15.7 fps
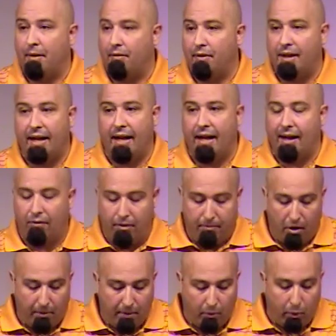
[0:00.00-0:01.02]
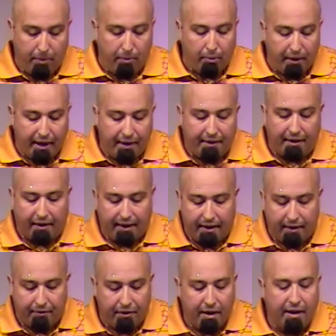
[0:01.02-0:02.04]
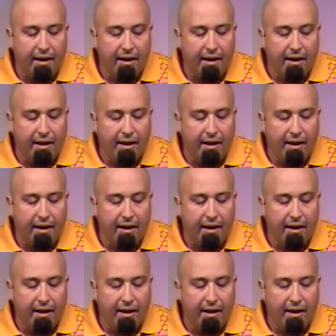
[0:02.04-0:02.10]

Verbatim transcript: every day, every moment we breathe and live.